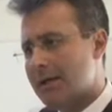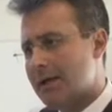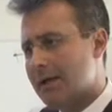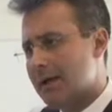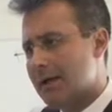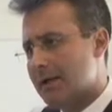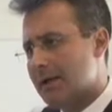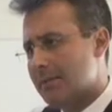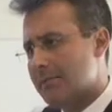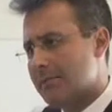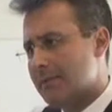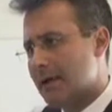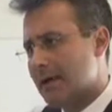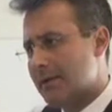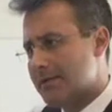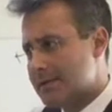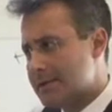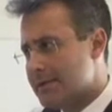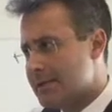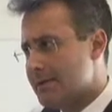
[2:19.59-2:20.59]

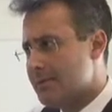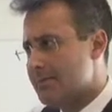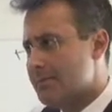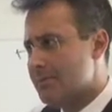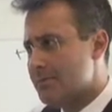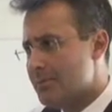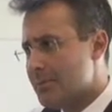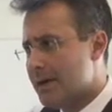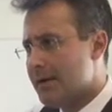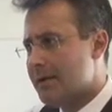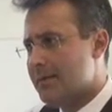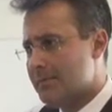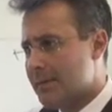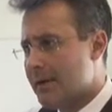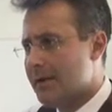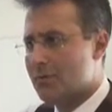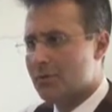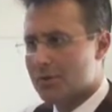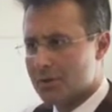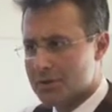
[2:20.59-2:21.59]
I've seen very,
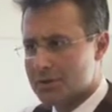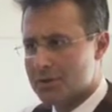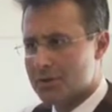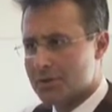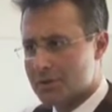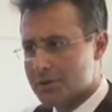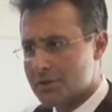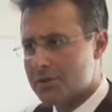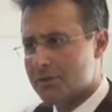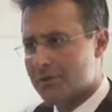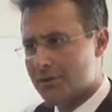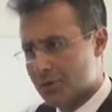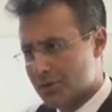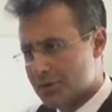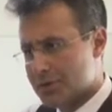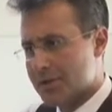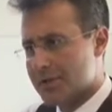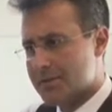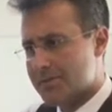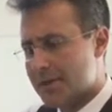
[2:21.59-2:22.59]
very good results for
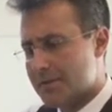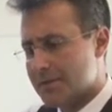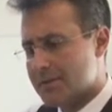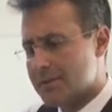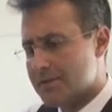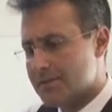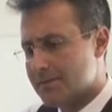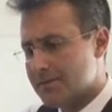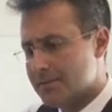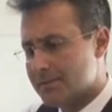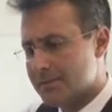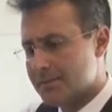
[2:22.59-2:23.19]
stretch marks.